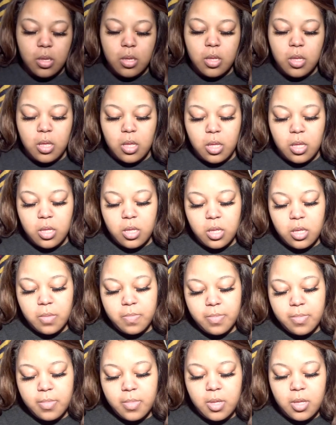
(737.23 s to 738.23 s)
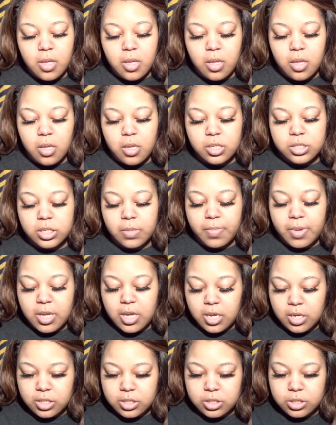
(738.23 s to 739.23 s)
um it's a
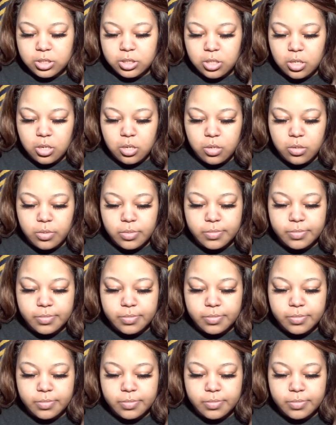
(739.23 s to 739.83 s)
box so